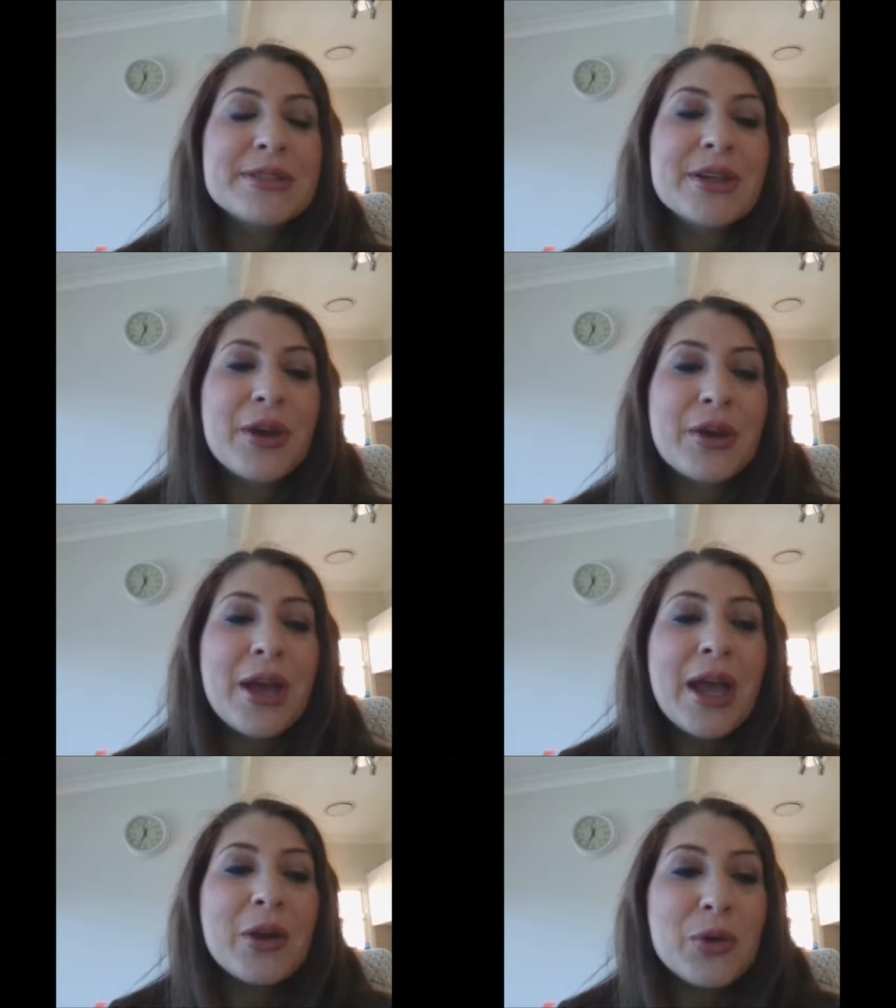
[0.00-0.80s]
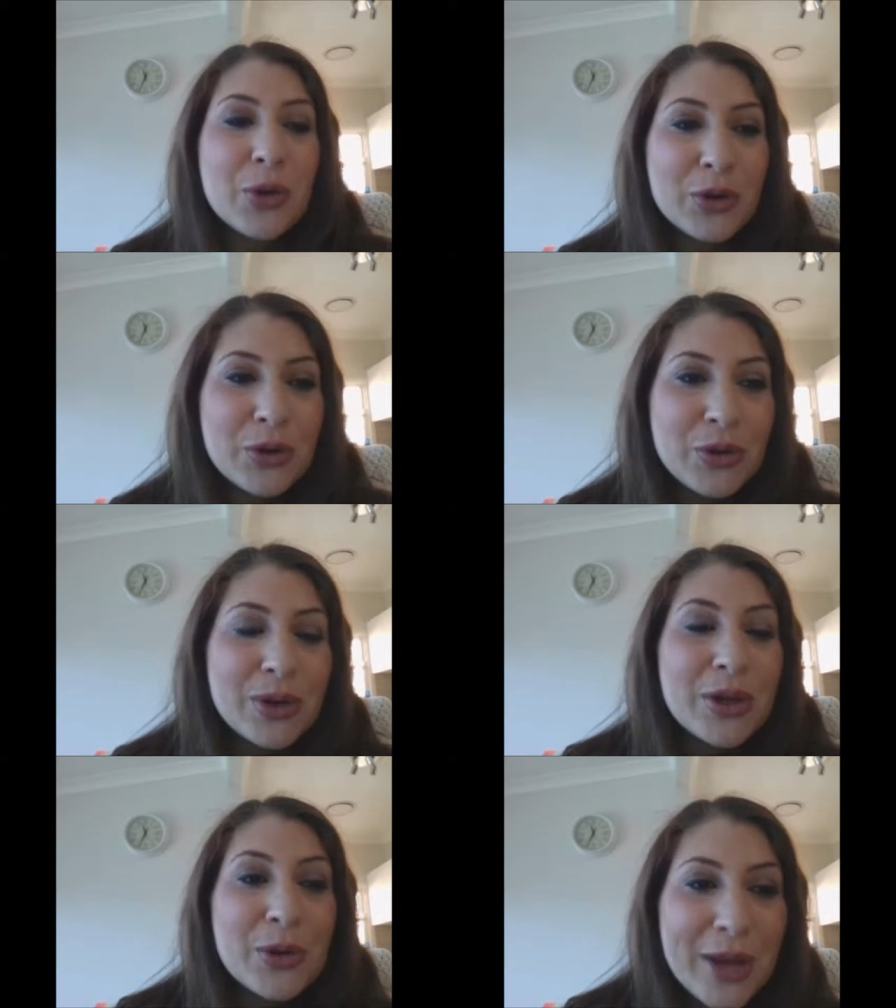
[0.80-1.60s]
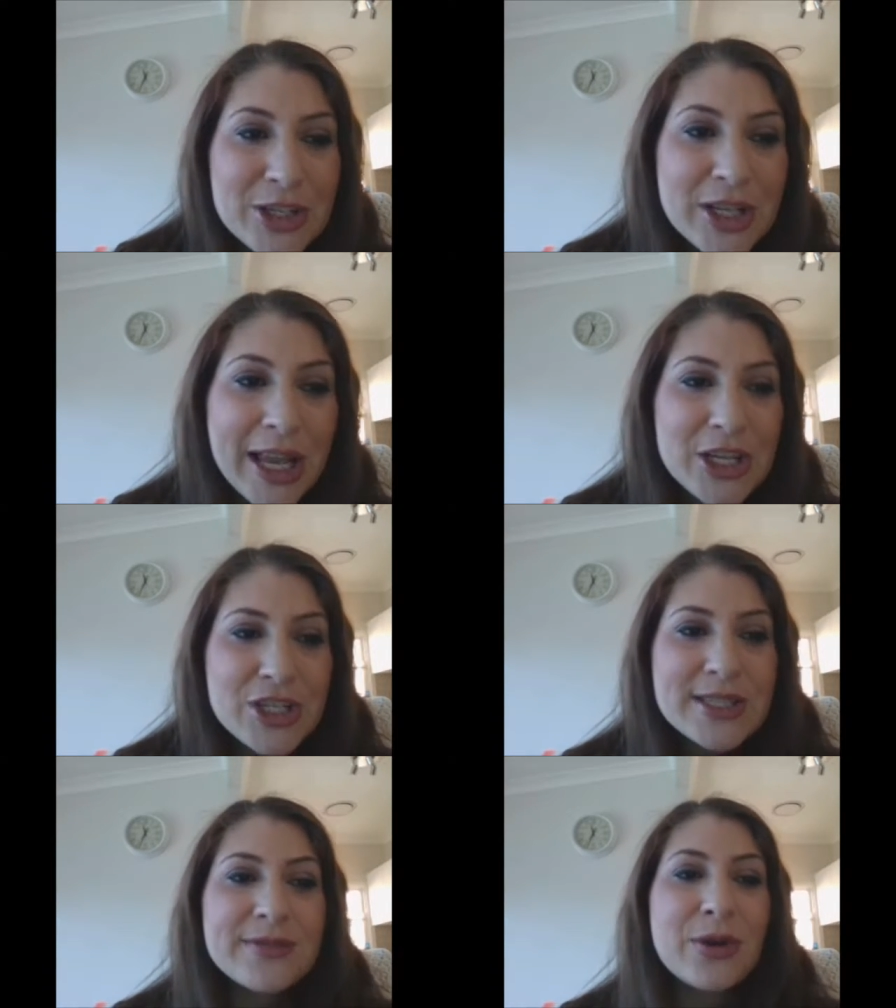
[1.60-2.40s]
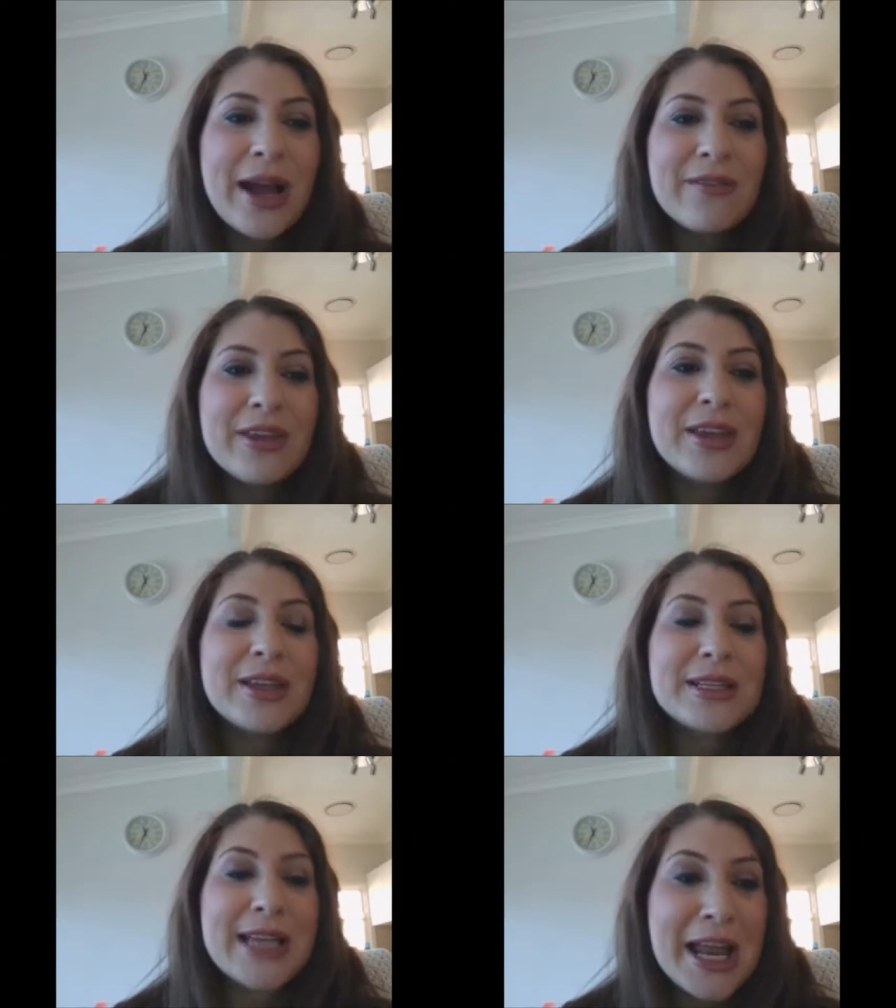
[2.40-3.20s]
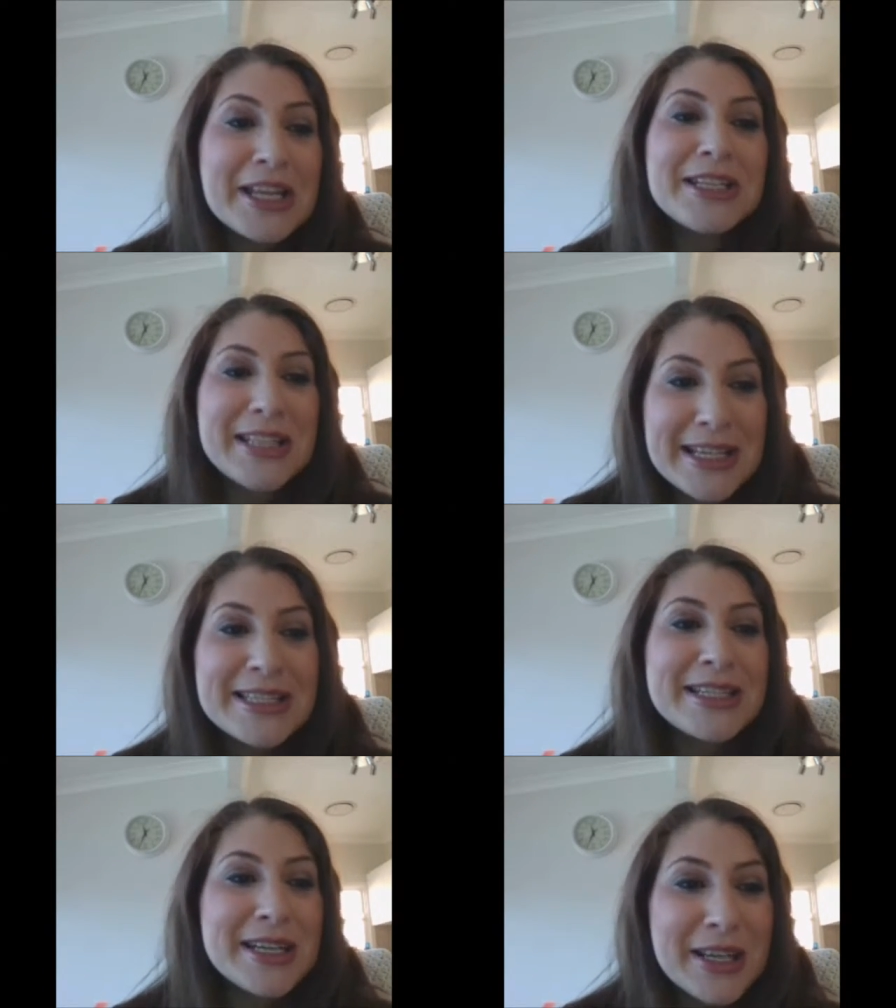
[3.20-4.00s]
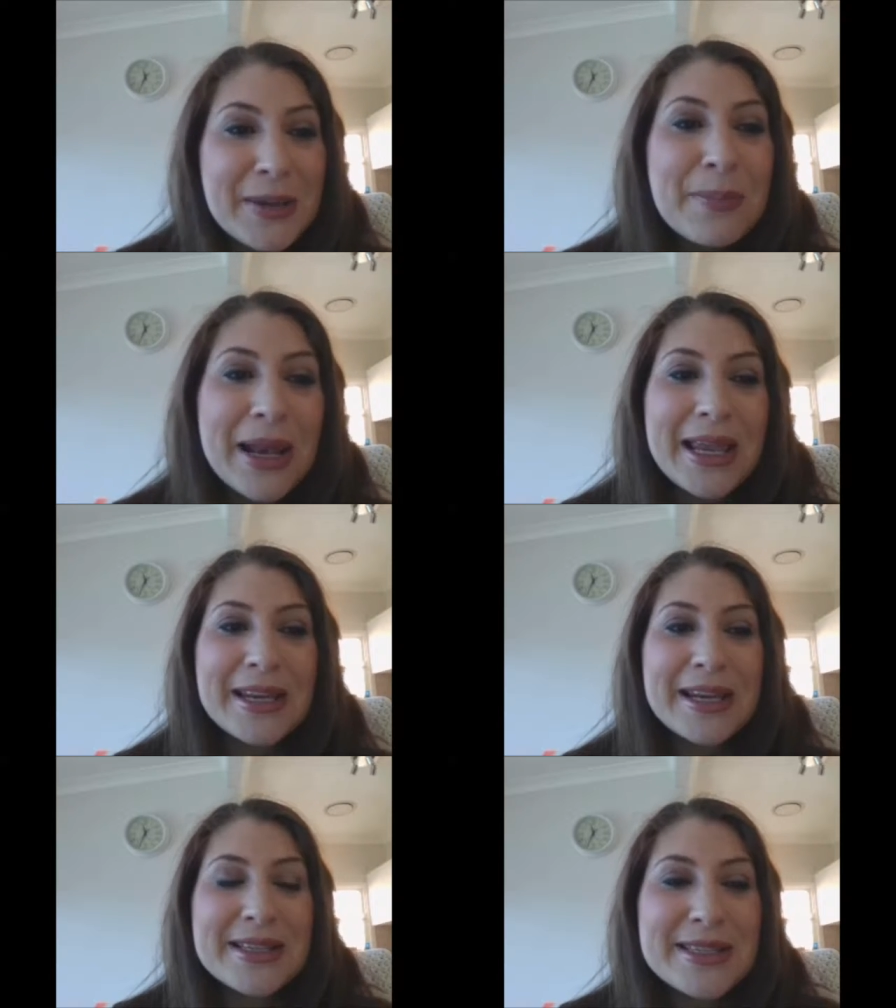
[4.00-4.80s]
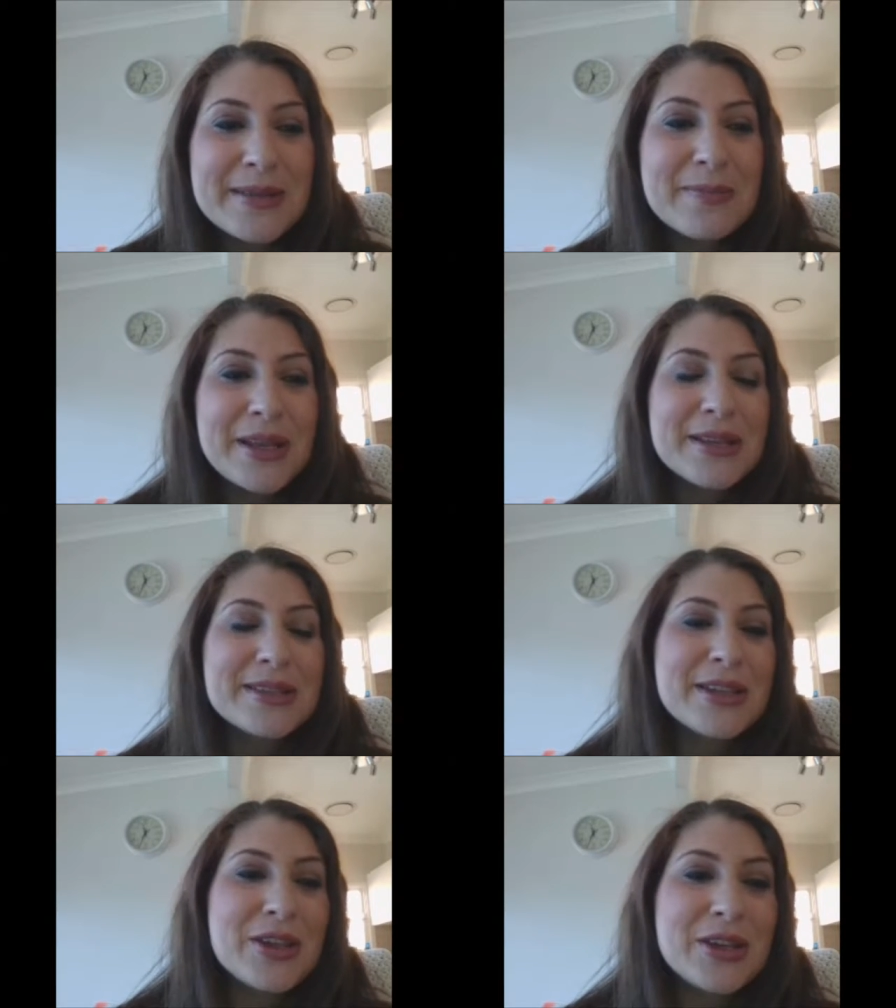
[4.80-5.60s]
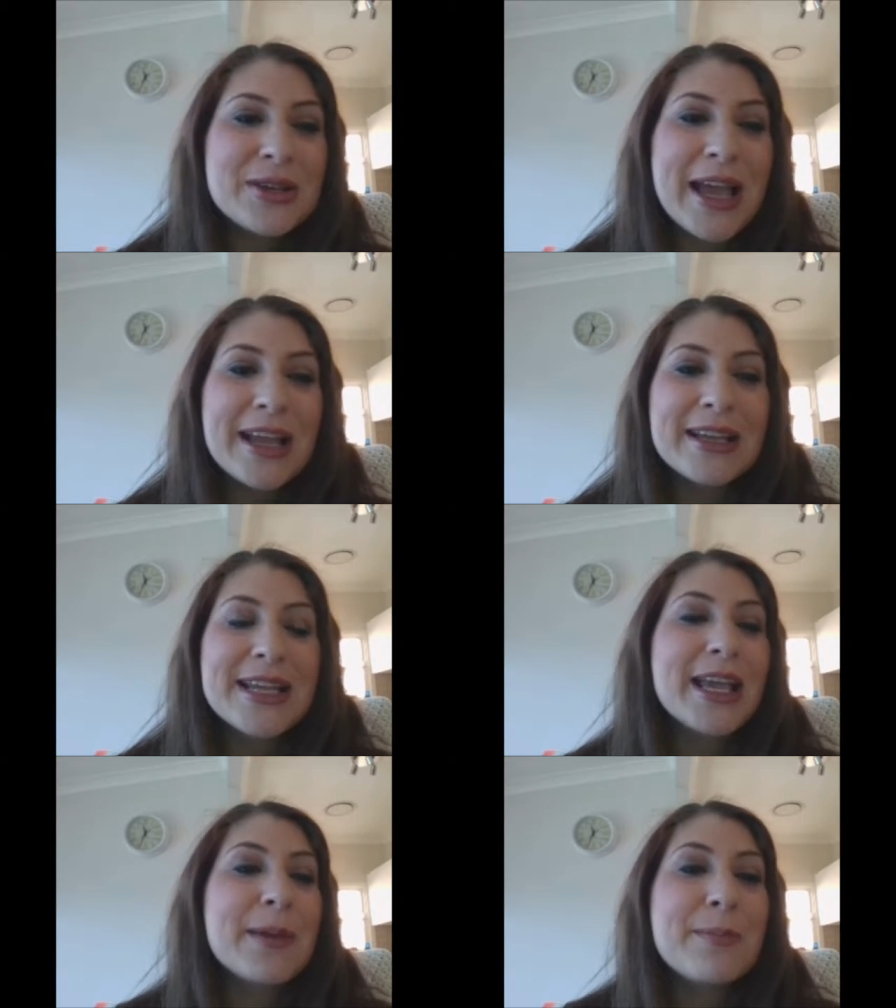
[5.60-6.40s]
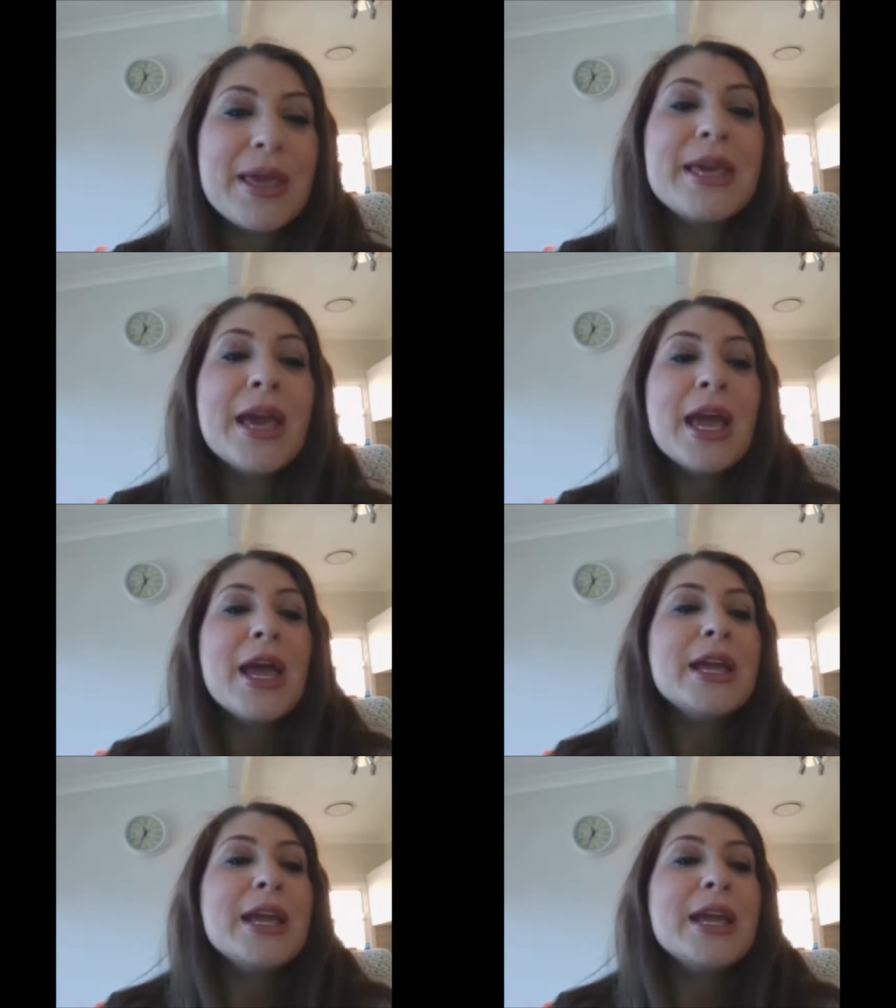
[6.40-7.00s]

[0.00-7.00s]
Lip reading: So good on you, and congratulations for having it done and dusted and completed and submitted, so you can take a big